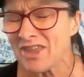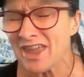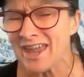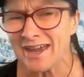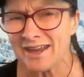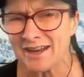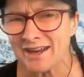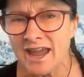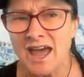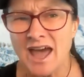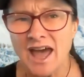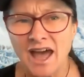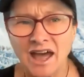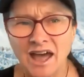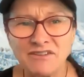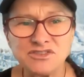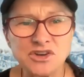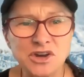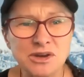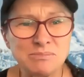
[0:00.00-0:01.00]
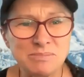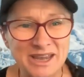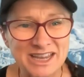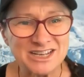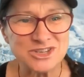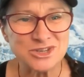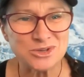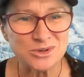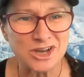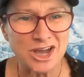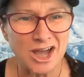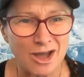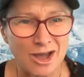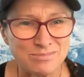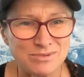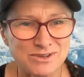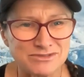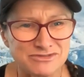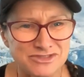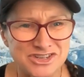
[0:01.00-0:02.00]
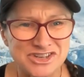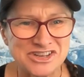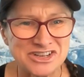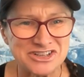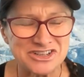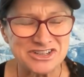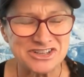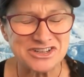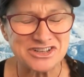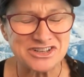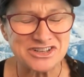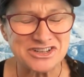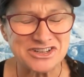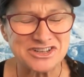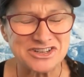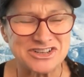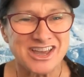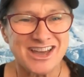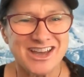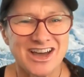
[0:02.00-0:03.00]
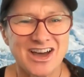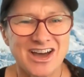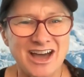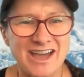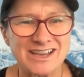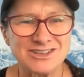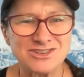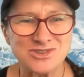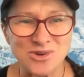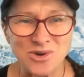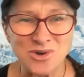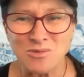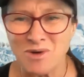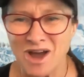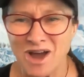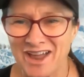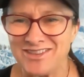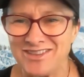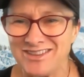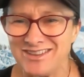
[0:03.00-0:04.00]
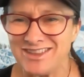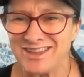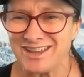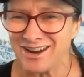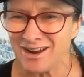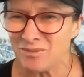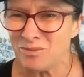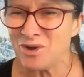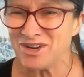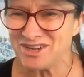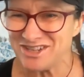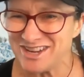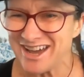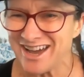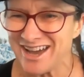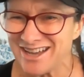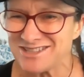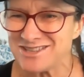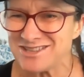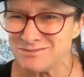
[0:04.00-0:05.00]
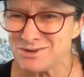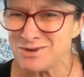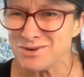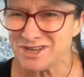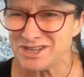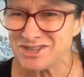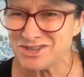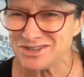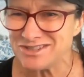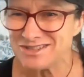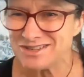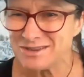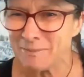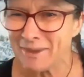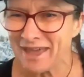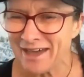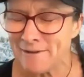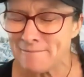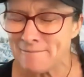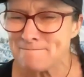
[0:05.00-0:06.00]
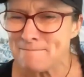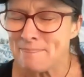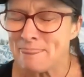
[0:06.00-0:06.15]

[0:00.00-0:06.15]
And after I'd been to a couple of dealers, I saw one that I wanted to ask some questions about.